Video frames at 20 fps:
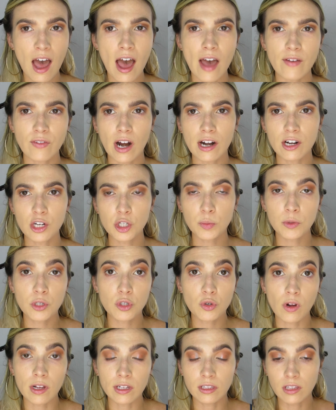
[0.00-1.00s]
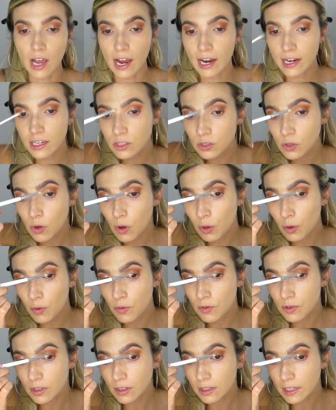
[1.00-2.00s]
I've kind of just been drawing lines all
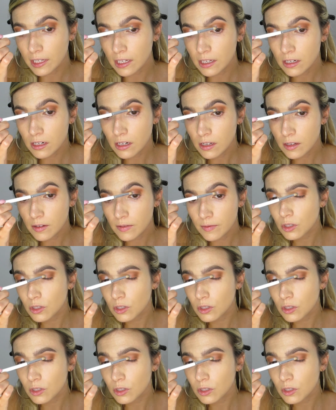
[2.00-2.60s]
over the lid